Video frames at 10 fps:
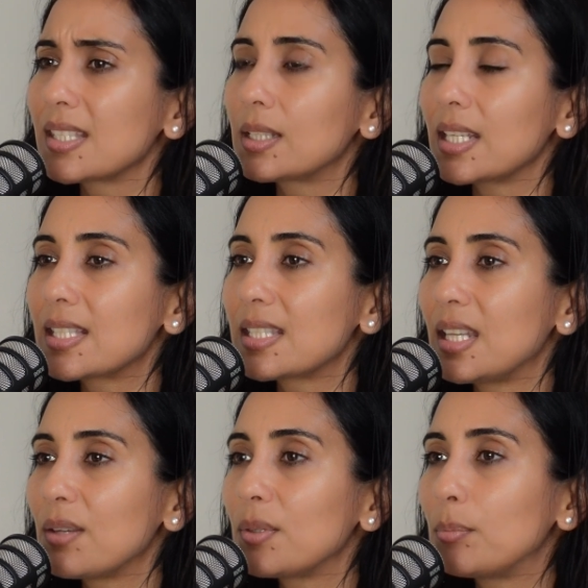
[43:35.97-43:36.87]
it's
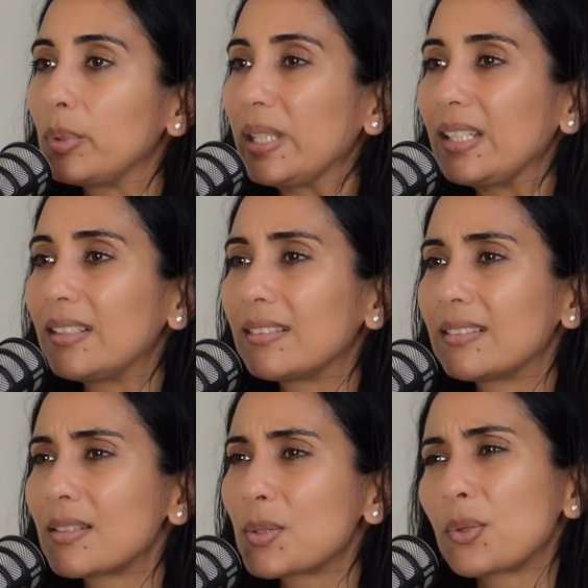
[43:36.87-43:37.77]
never
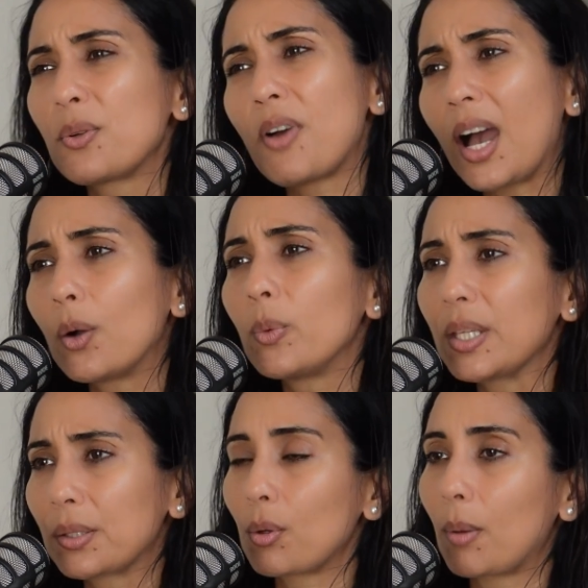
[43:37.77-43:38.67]
been sort of how we
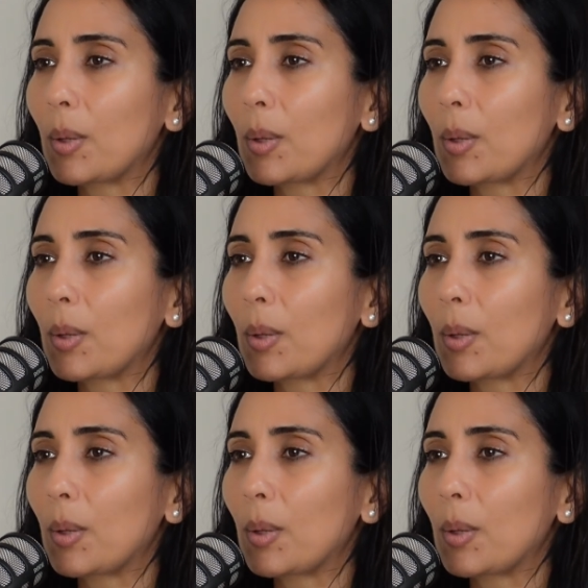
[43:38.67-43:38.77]
grew up.